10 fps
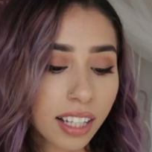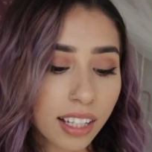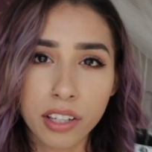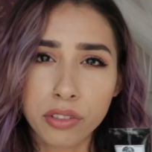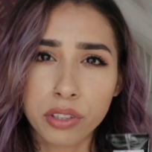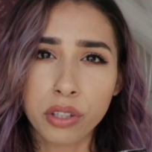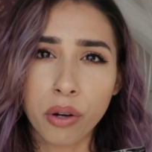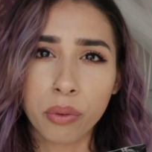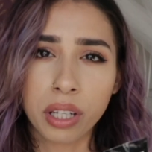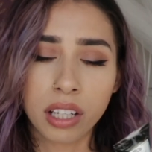I usually
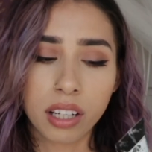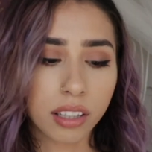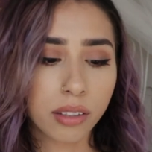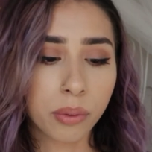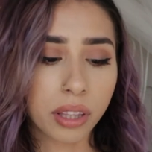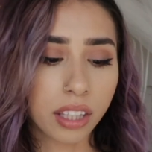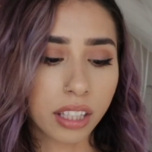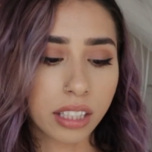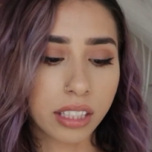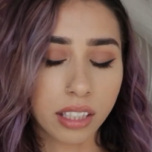go in with
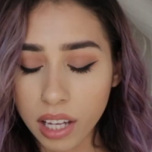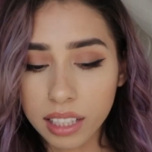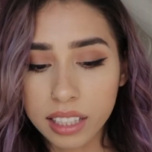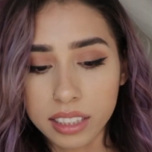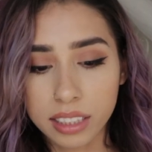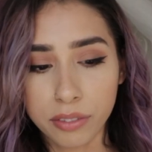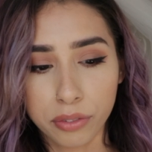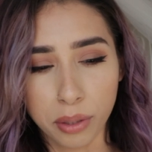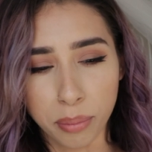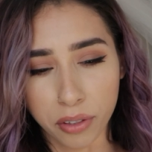this. I let it sit
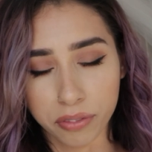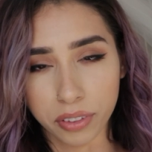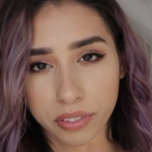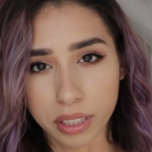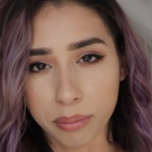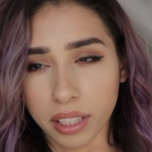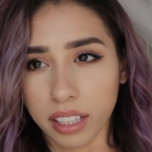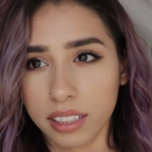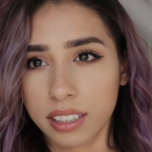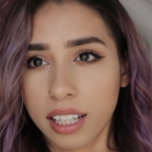for about 15
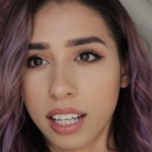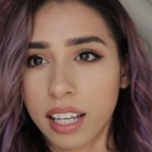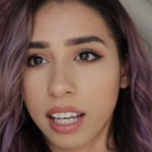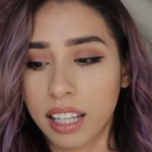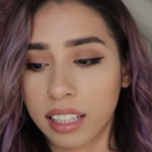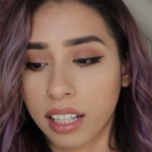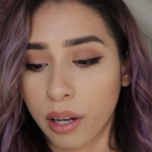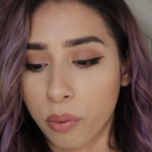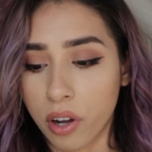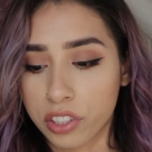minutes and then I
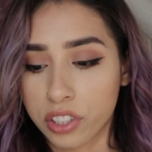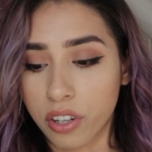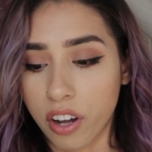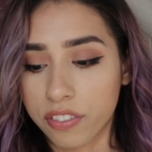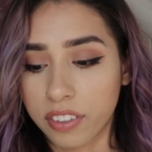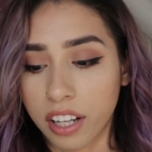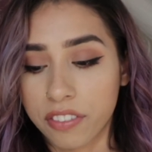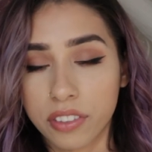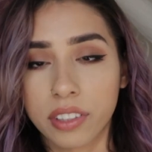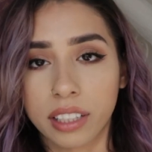wash it off, and I
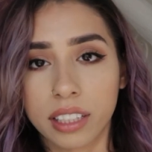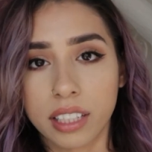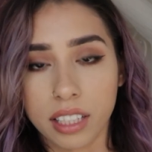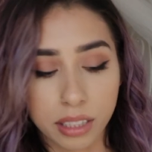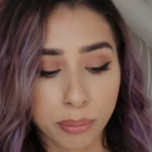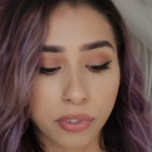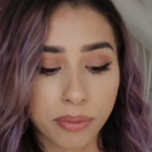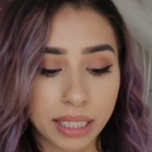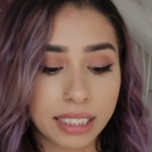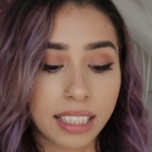feel like it does improve
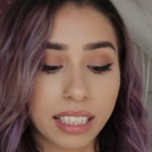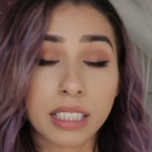my skin.